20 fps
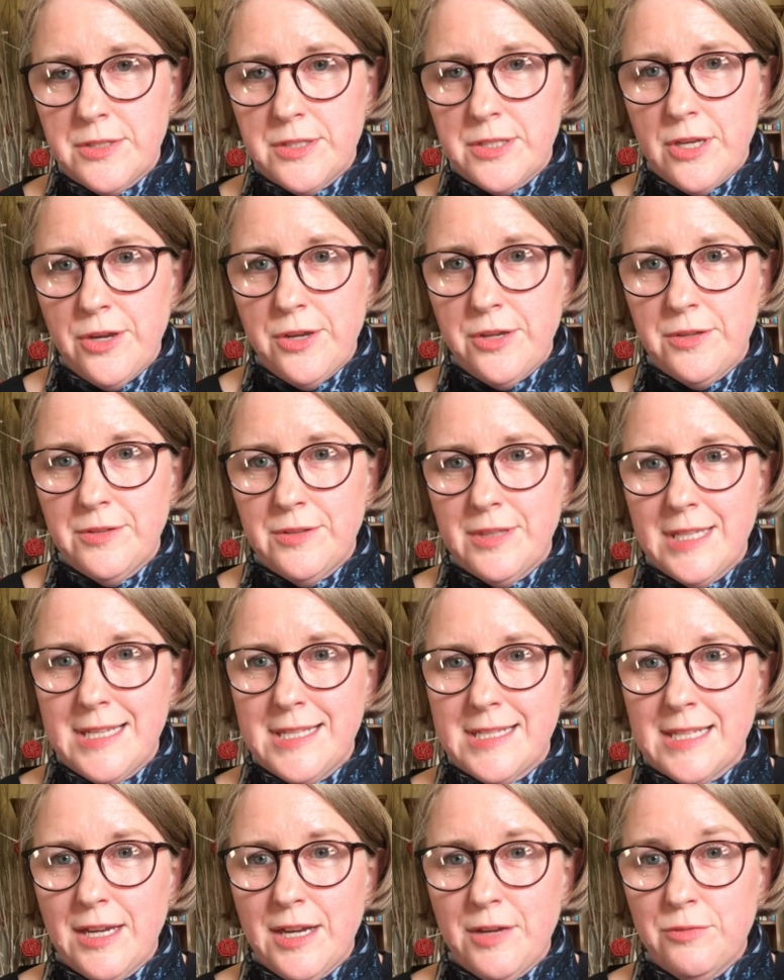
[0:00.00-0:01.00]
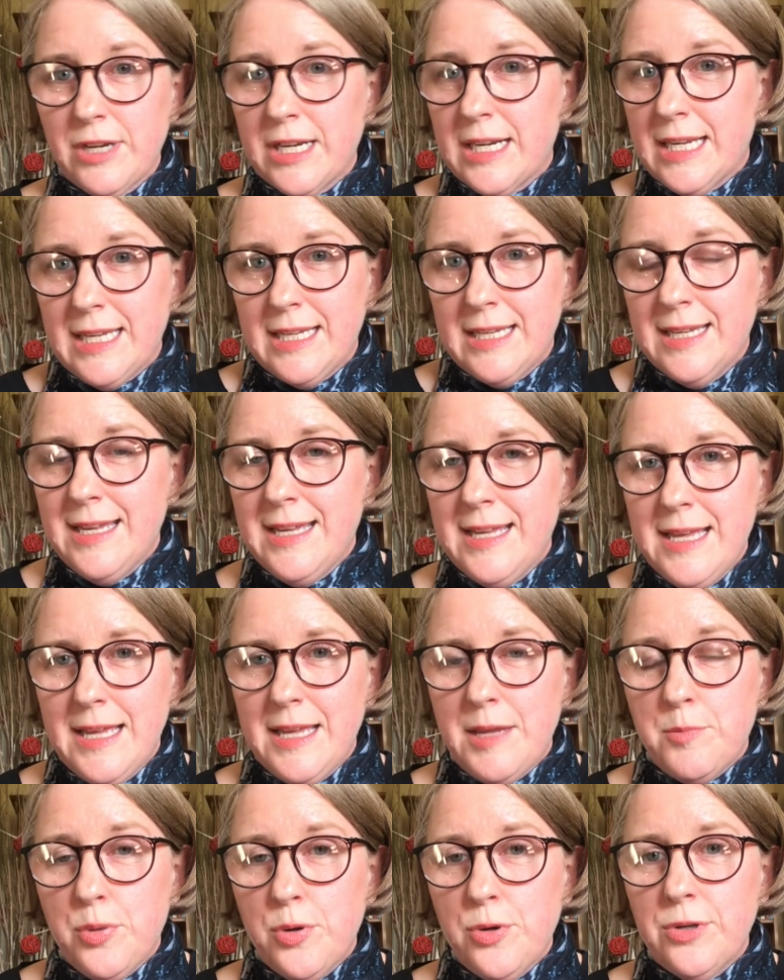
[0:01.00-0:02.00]
So these are really
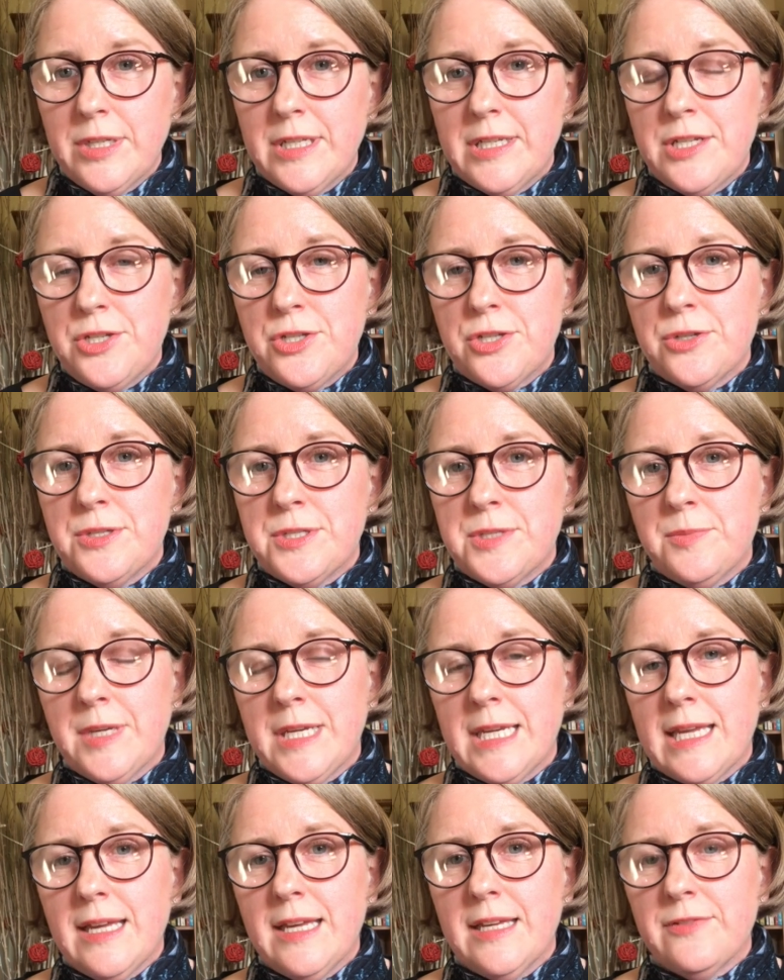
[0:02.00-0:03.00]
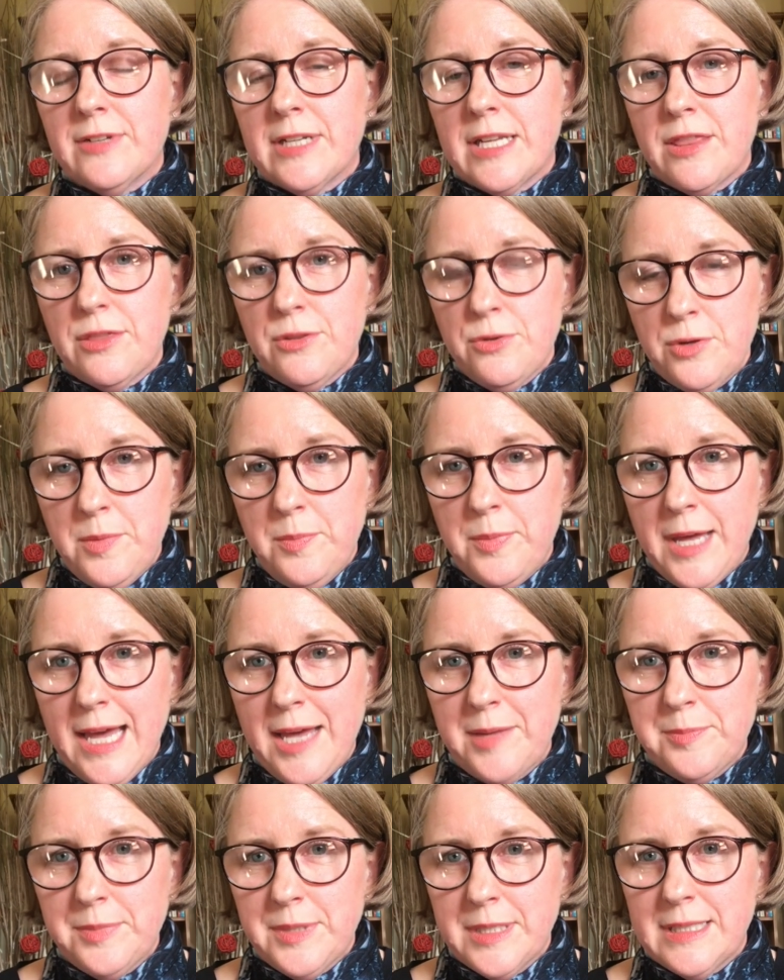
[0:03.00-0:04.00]
important issues and being carefully thought
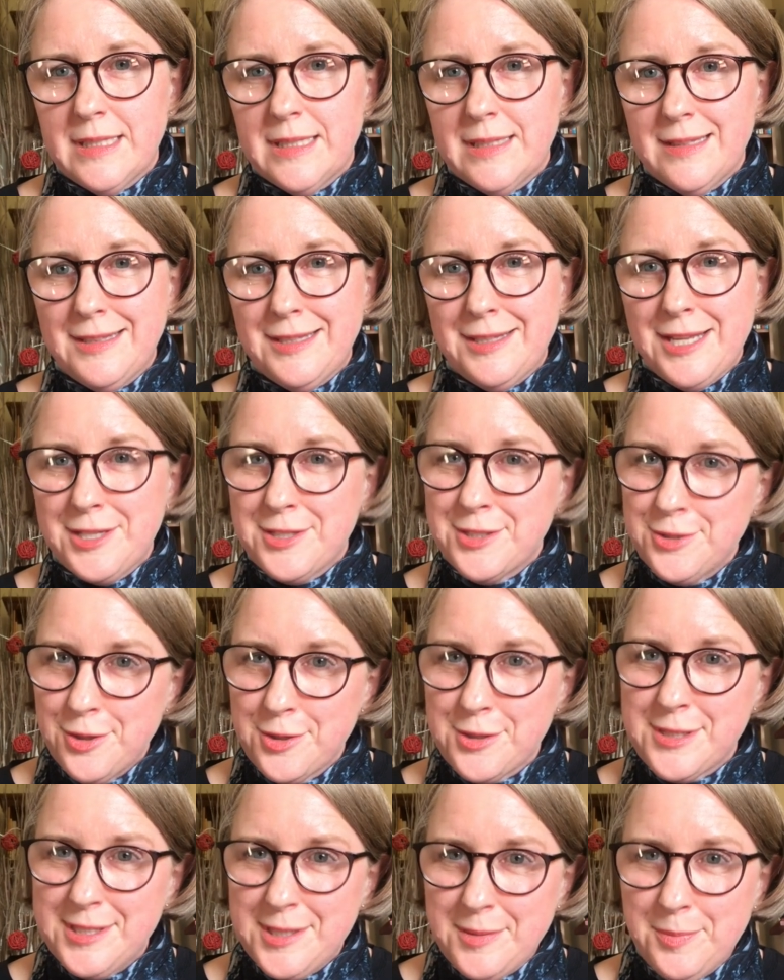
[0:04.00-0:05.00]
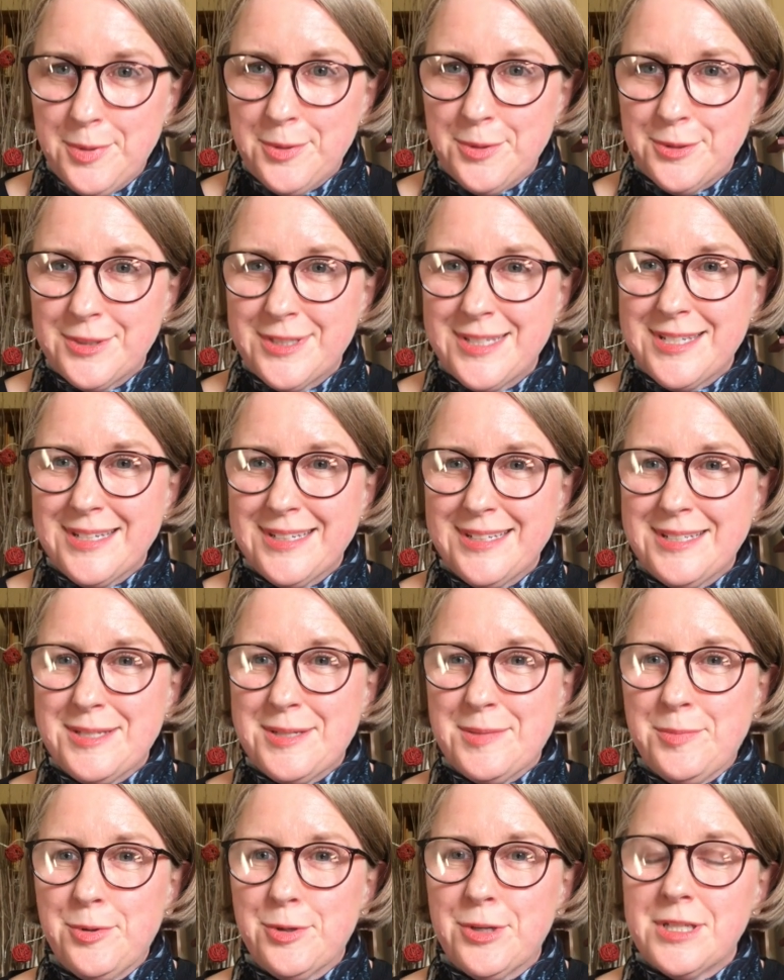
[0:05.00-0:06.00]
about, but it's not simple to
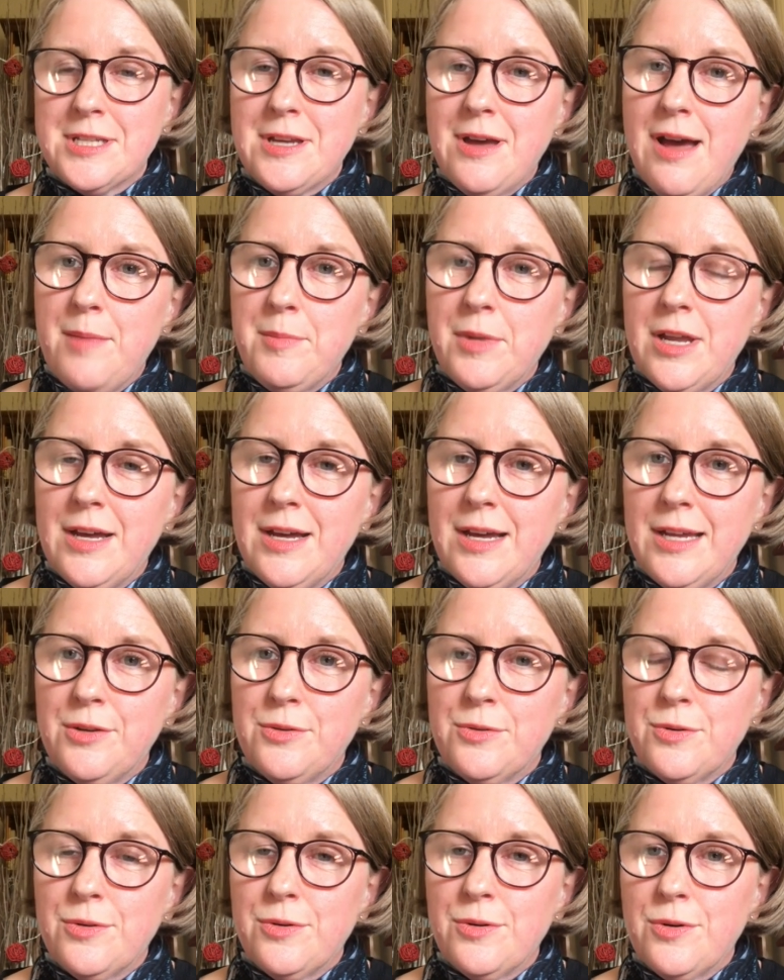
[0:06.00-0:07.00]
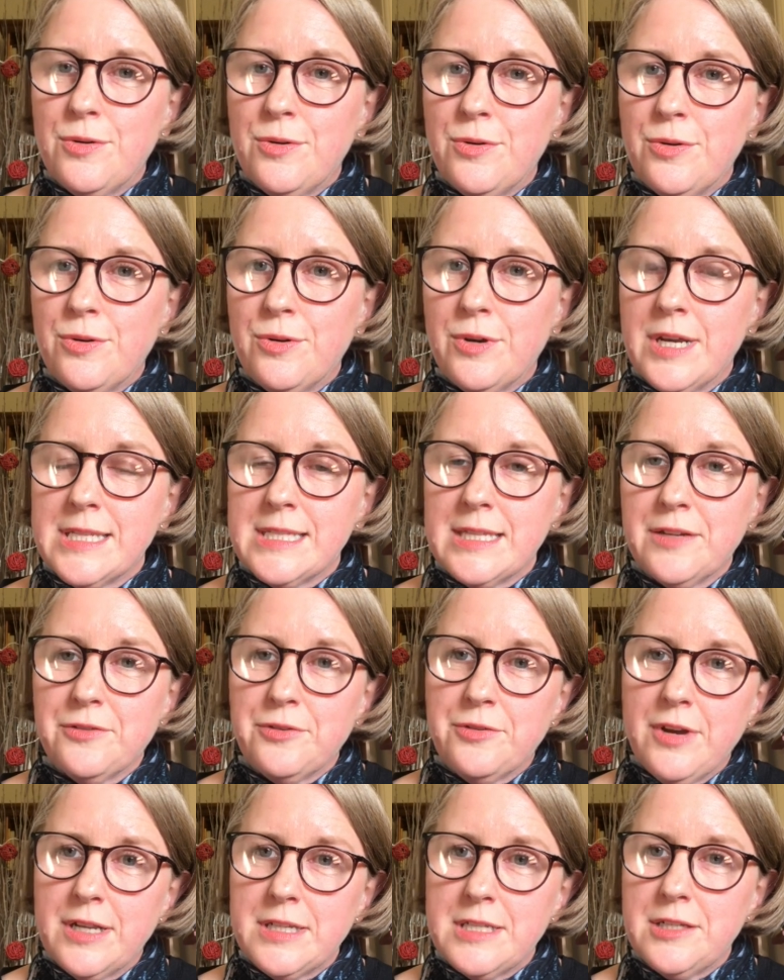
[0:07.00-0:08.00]
put a timeline or a set of
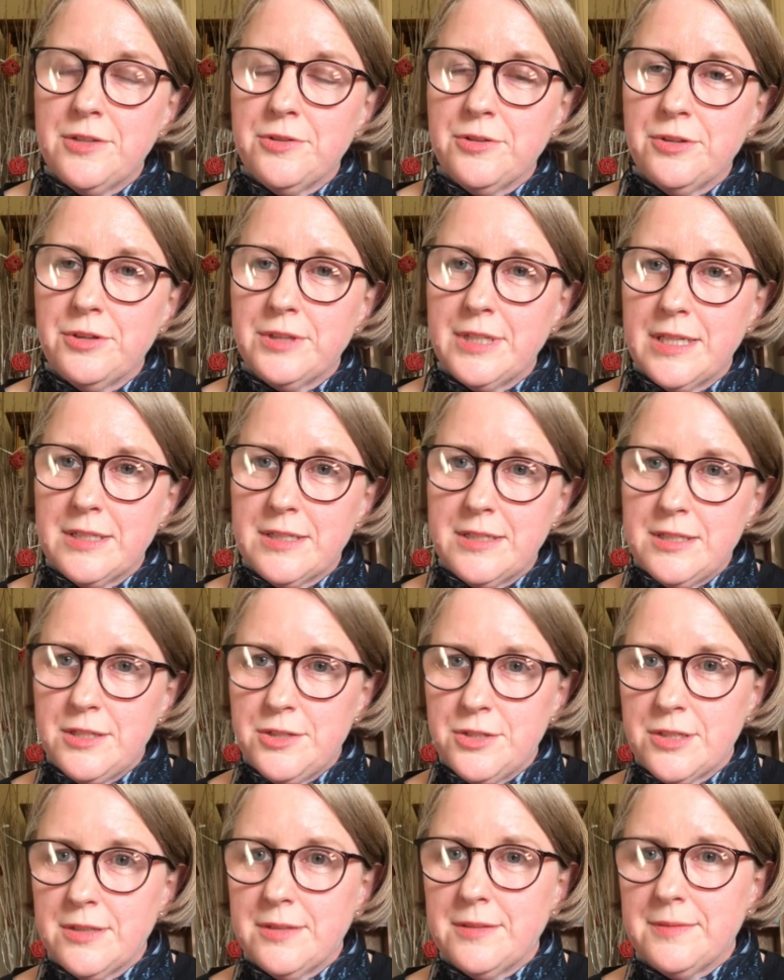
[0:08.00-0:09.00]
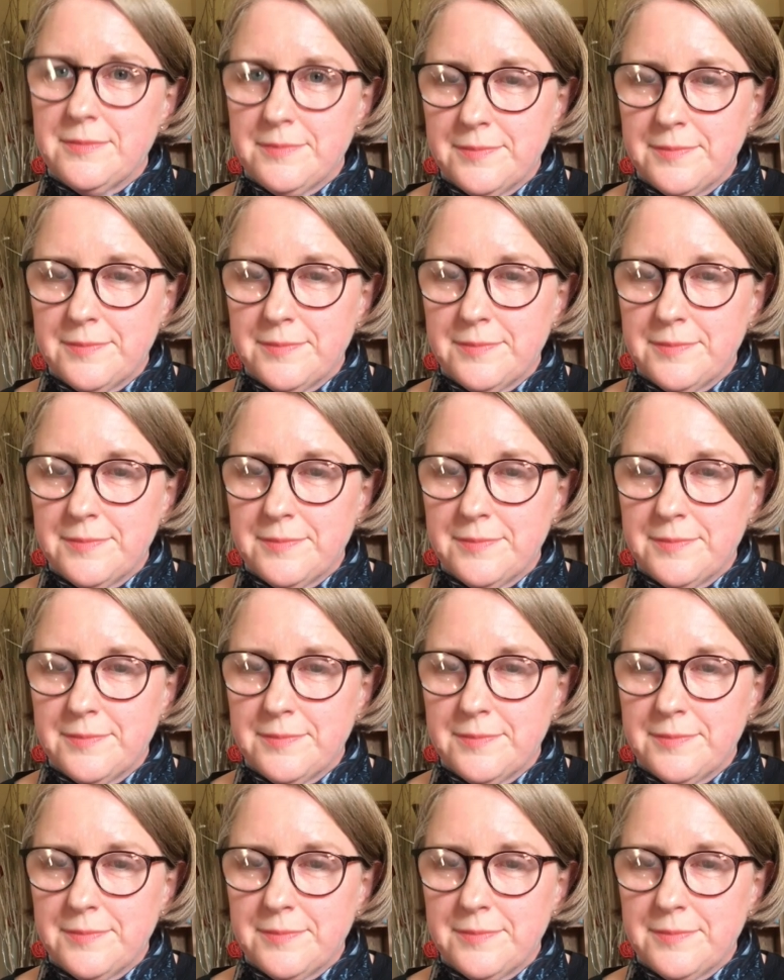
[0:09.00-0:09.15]
criteria on that decision.